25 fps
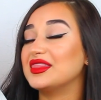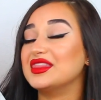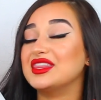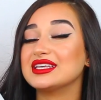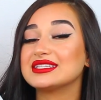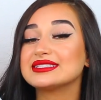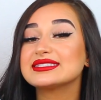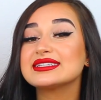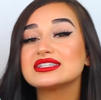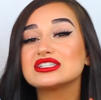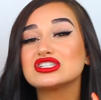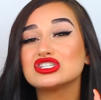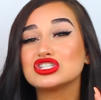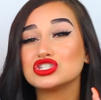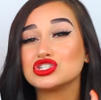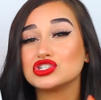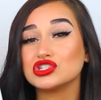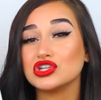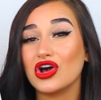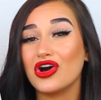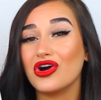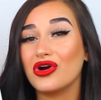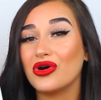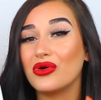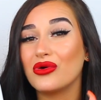This is
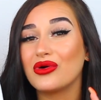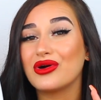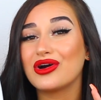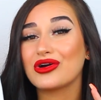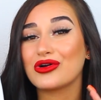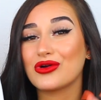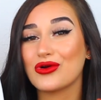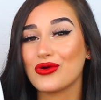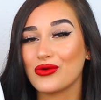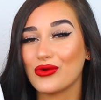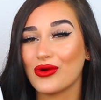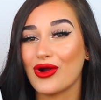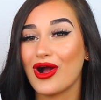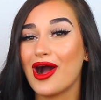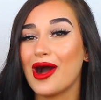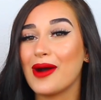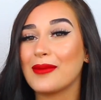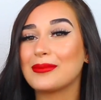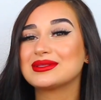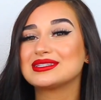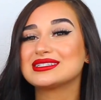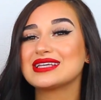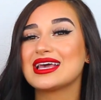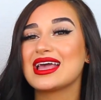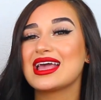so
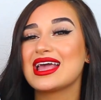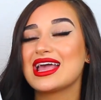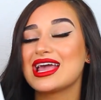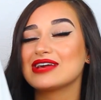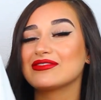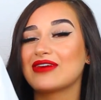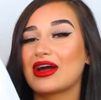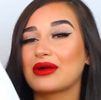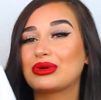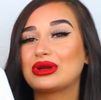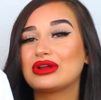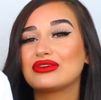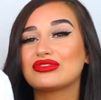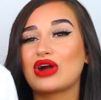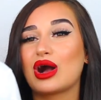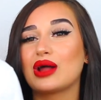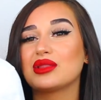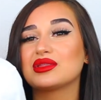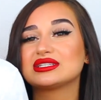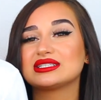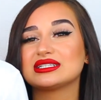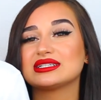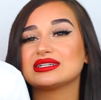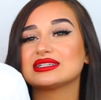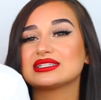cropped if I would have
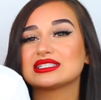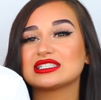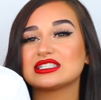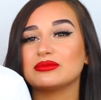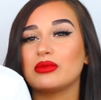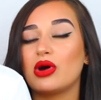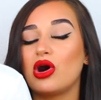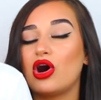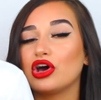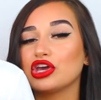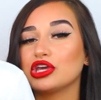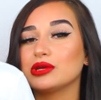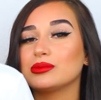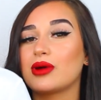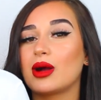got this in a small,